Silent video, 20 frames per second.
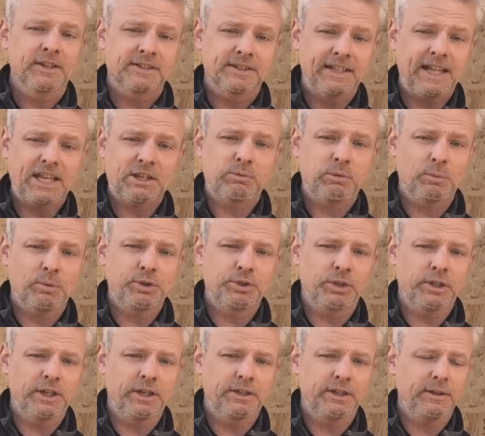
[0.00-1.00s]
So that's what we're
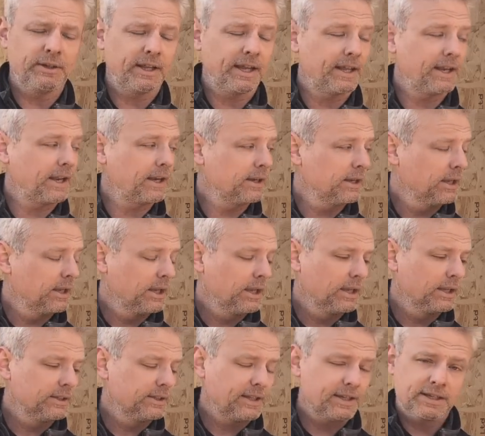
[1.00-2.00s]
trying to do there then.
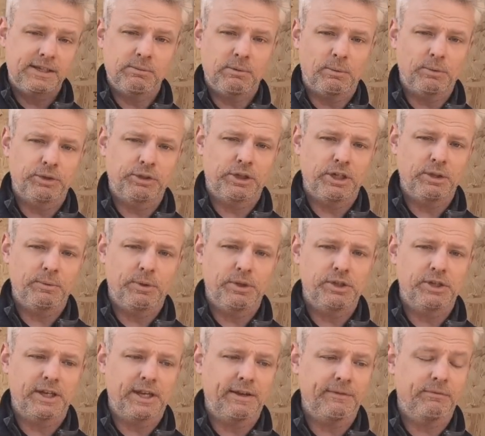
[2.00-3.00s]
This is what we're trying to
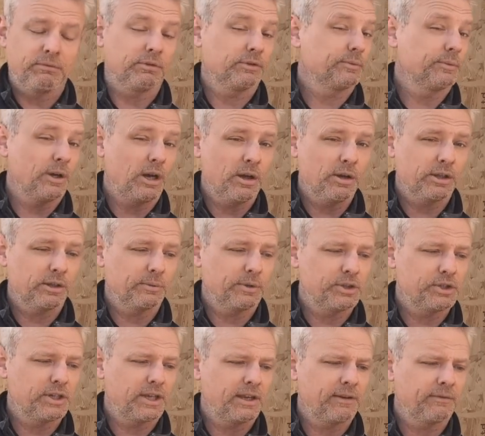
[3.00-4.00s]
achieve, what we are going to
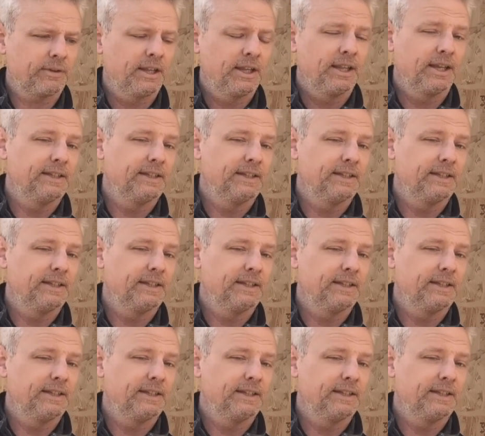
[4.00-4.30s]
achieve.